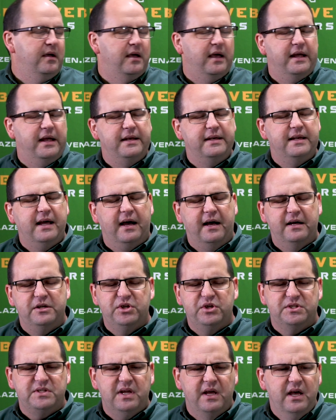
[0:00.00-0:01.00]
and
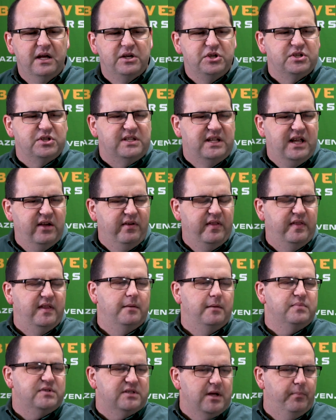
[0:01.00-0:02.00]
just giving
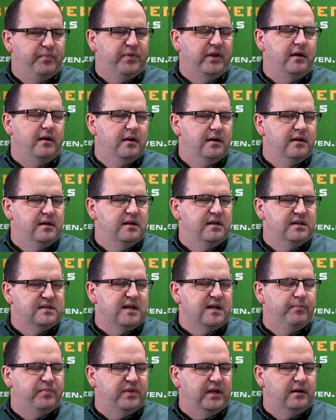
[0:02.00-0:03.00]
them something,
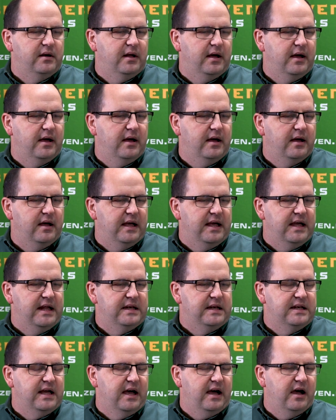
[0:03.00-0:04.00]

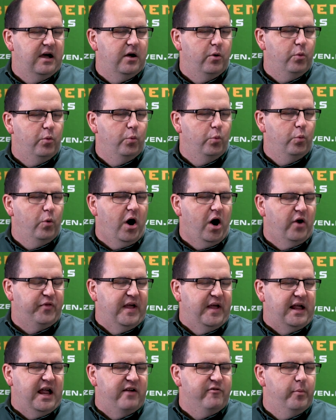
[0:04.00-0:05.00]
and I
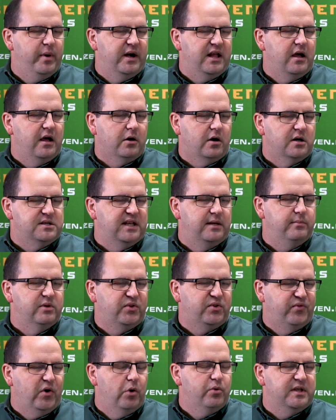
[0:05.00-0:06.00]
think everybody on our team is
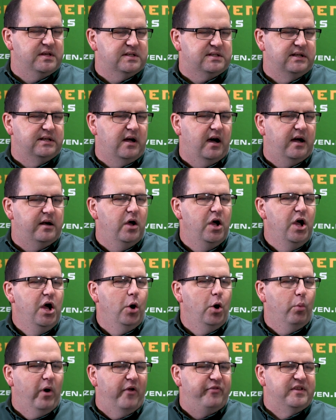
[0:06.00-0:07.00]
focused in on
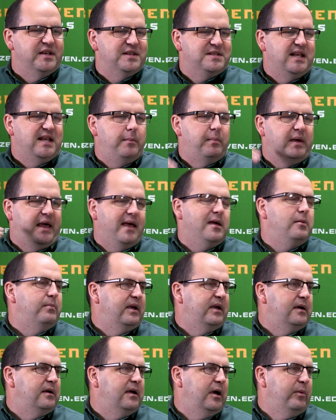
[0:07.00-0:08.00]
what this team can
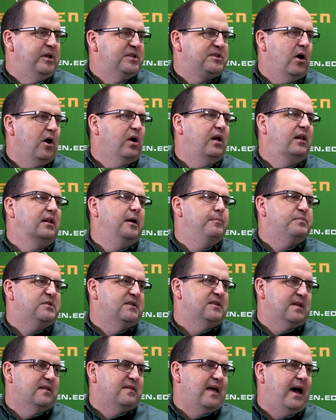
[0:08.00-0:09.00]
be. And we saw
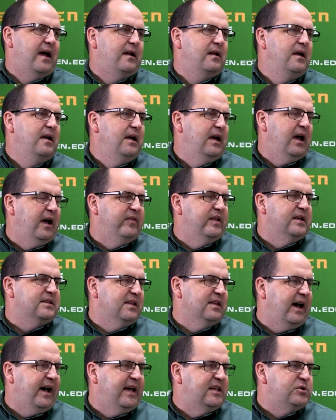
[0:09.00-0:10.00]
glimpses of that in this
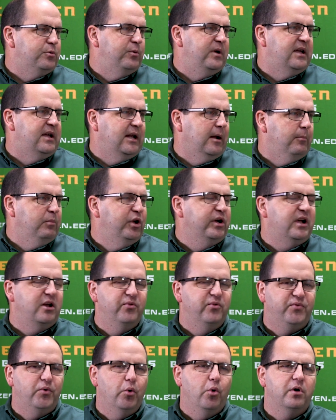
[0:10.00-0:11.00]
last week, and I'm looking
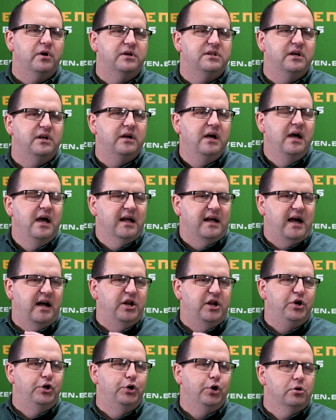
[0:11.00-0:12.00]
forward to kind
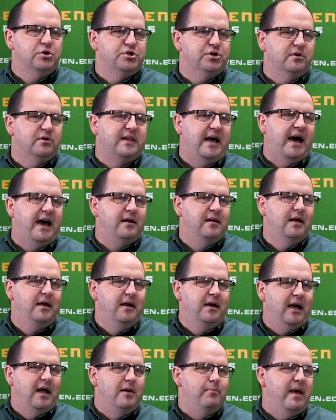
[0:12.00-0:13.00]
of nurture that
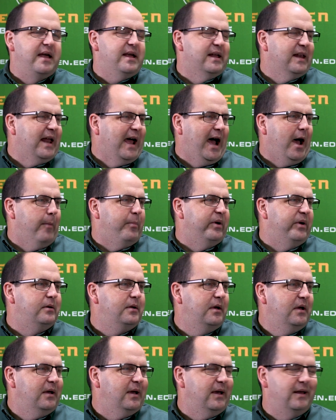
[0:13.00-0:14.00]
and make it happen
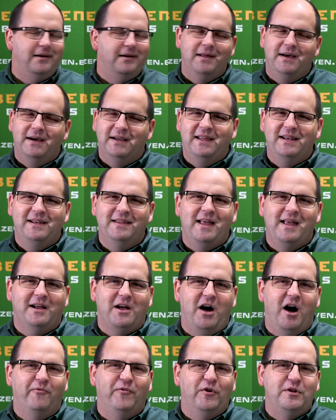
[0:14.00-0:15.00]
and get to that
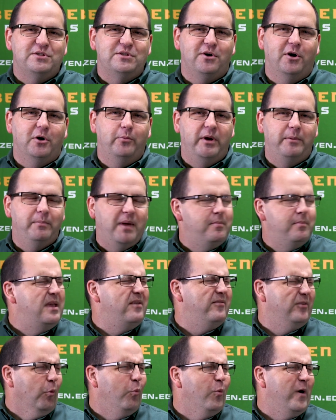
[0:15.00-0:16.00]
conference tournament, maybe
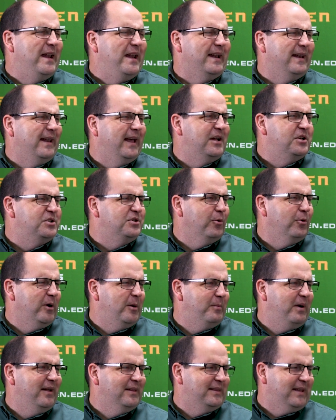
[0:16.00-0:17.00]
even win it next year. What
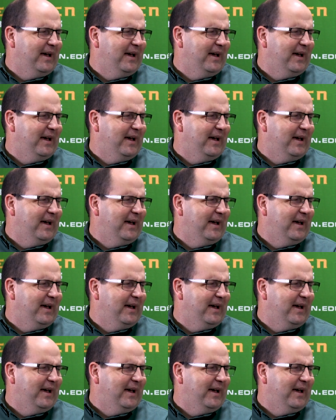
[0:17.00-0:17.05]
about